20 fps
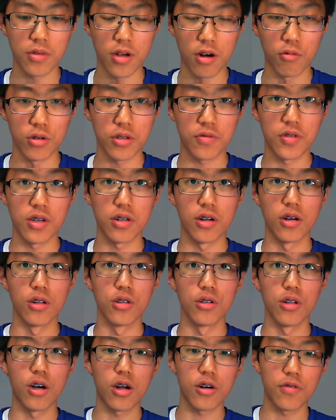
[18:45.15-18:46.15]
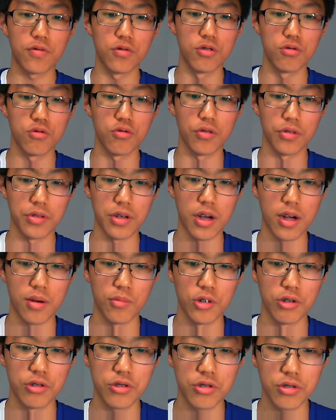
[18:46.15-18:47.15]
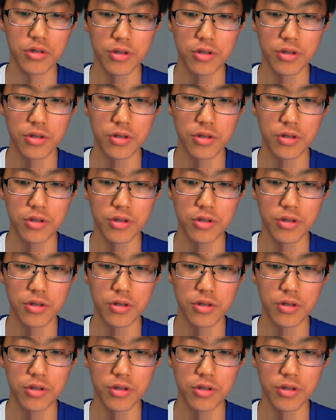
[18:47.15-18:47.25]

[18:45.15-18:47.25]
That would have did a lot of neutral damage.